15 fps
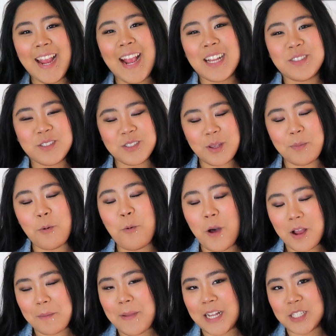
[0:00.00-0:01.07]
Hey guys, what's up?
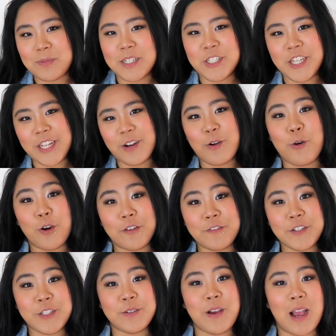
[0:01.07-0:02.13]
Welcome back to my channel, or if you're new,